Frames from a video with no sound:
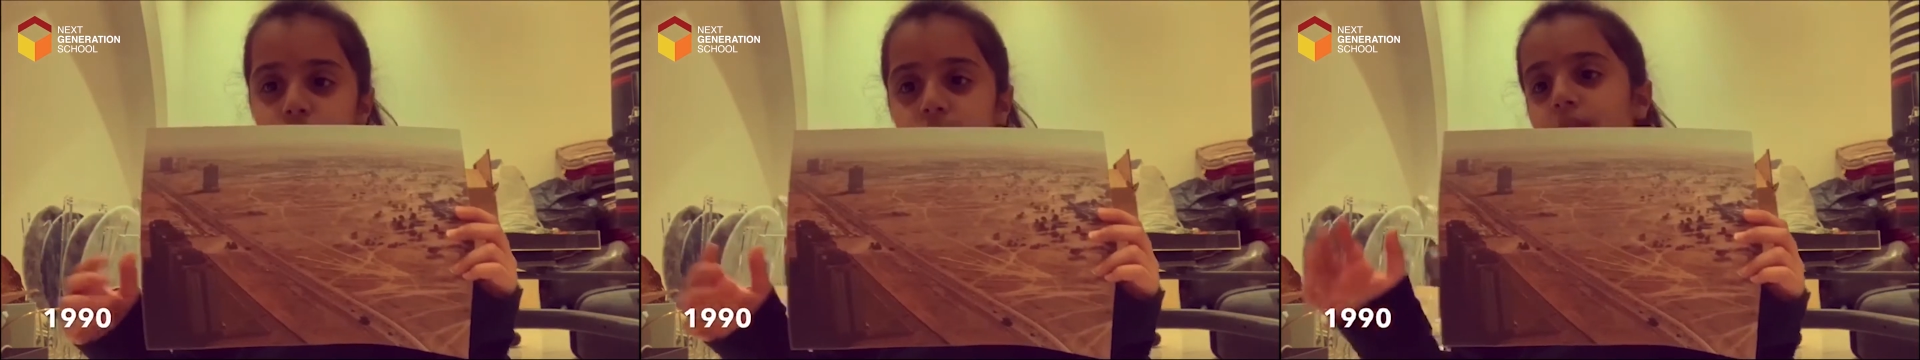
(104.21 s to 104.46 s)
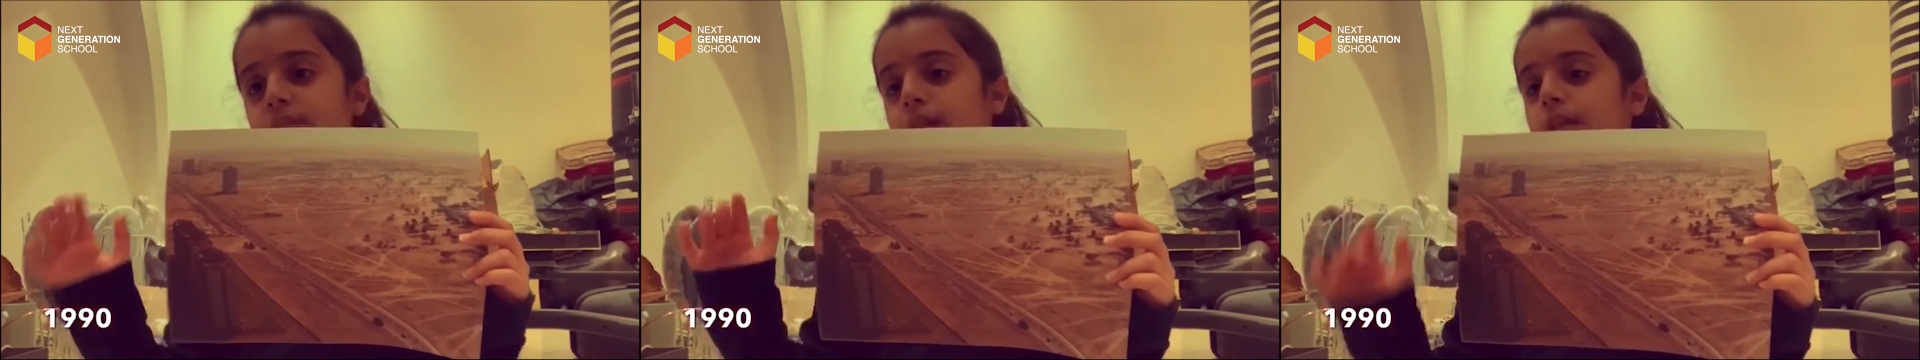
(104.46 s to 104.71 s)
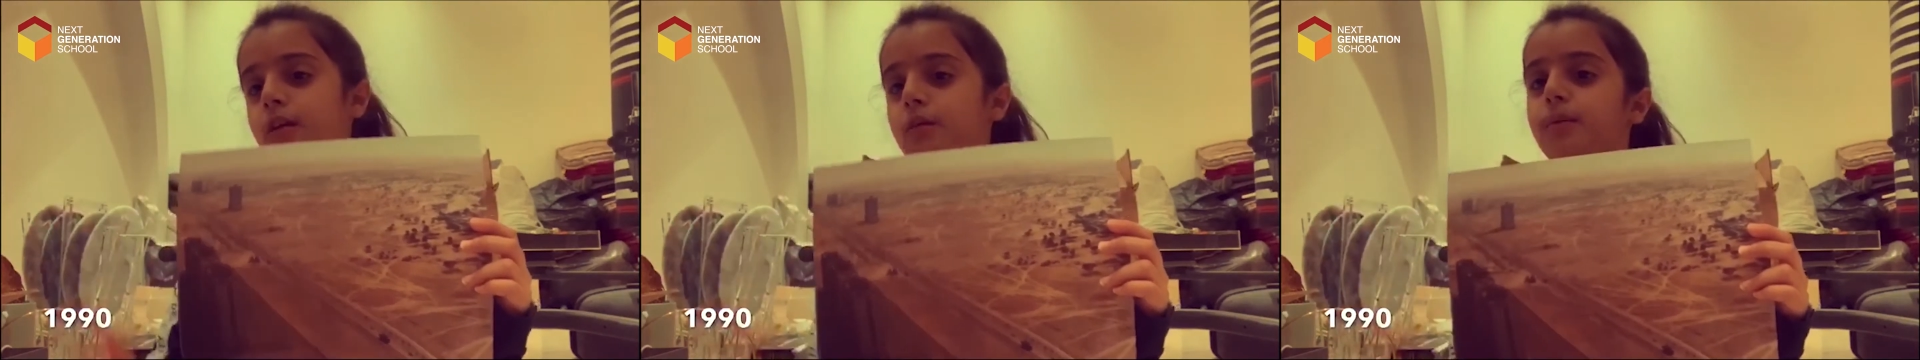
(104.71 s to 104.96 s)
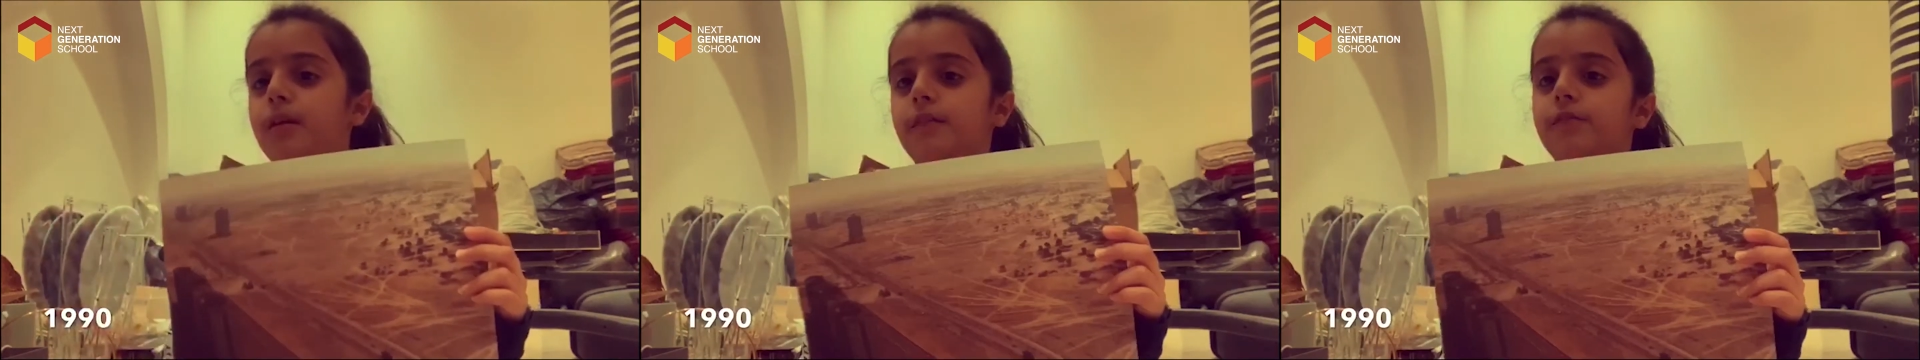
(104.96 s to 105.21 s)
just a little
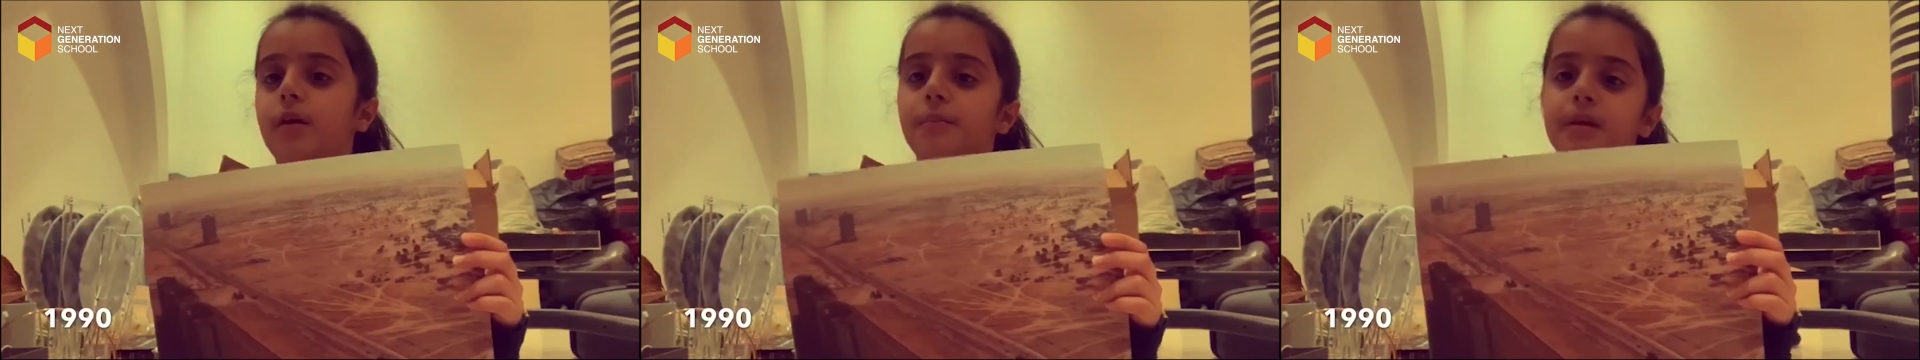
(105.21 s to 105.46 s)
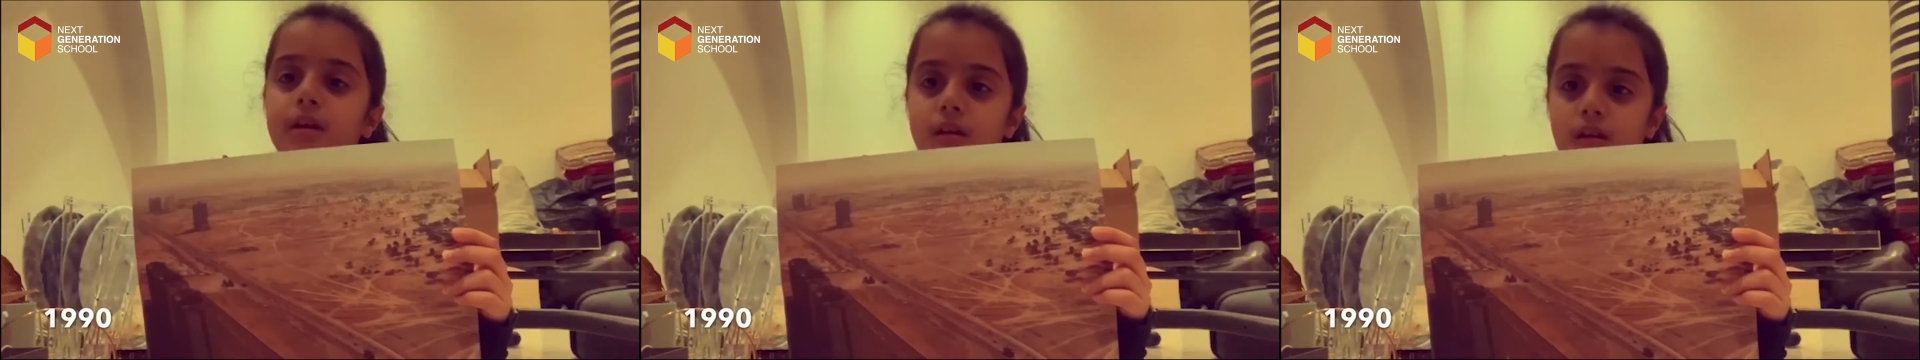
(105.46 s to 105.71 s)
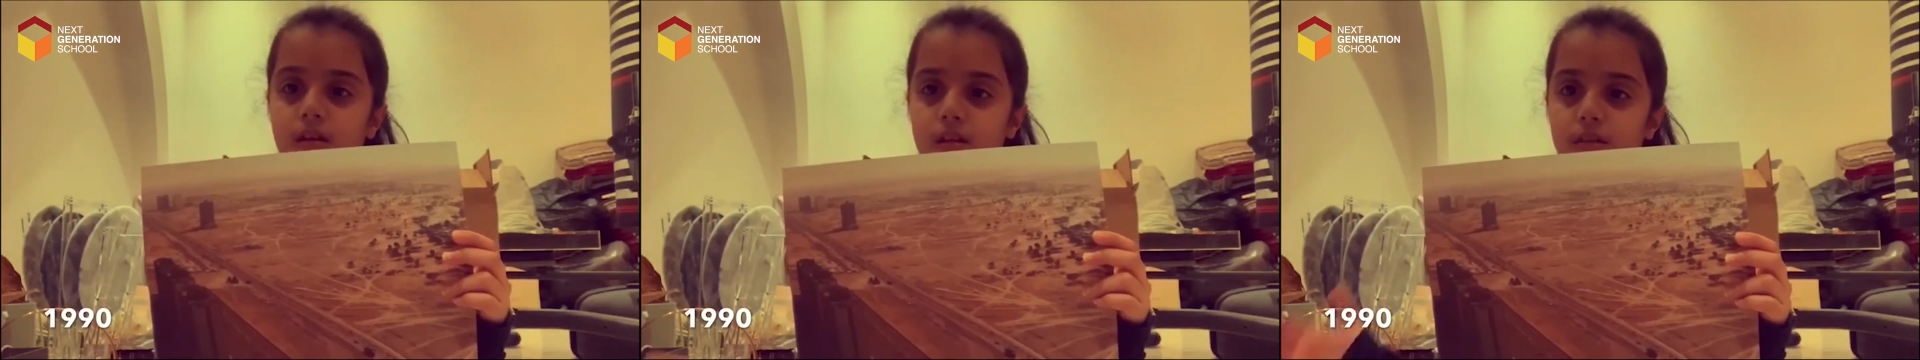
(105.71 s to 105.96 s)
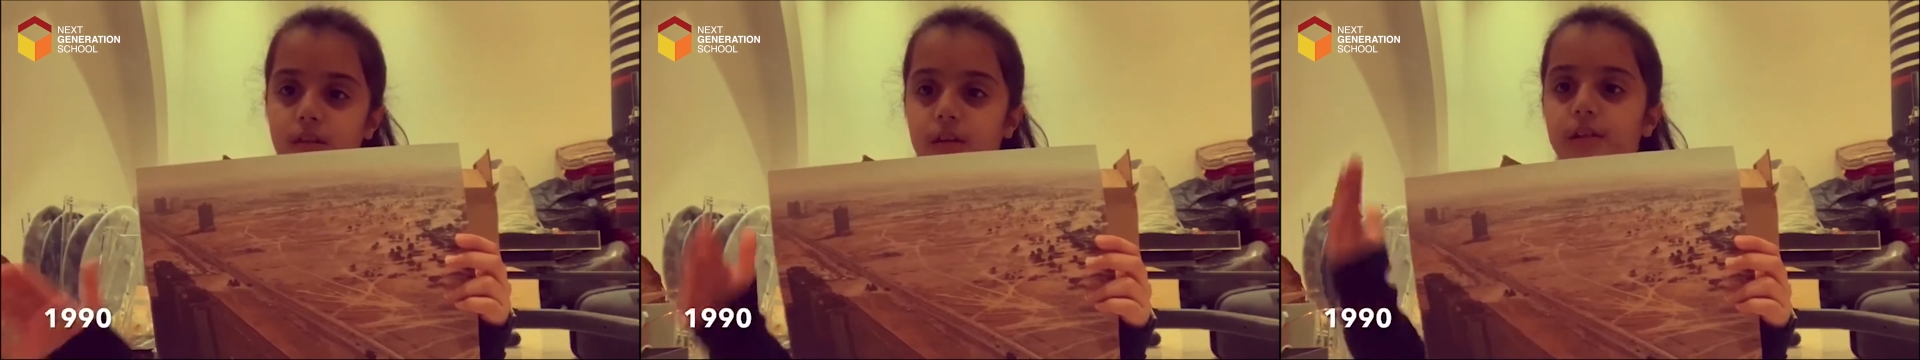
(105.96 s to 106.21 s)
bit of them because
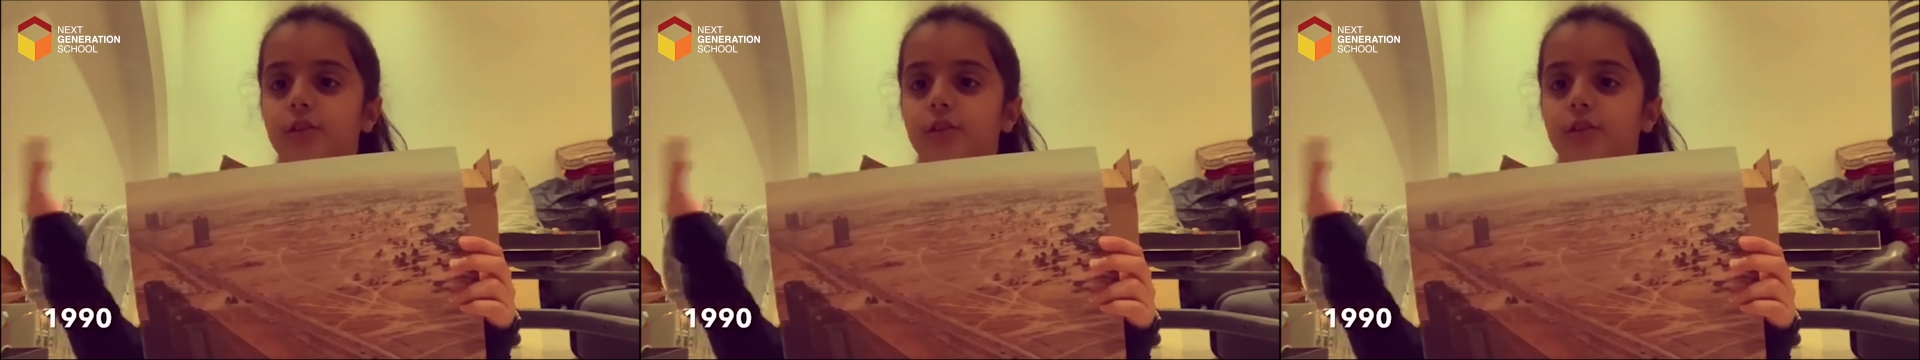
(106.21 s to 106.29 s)
they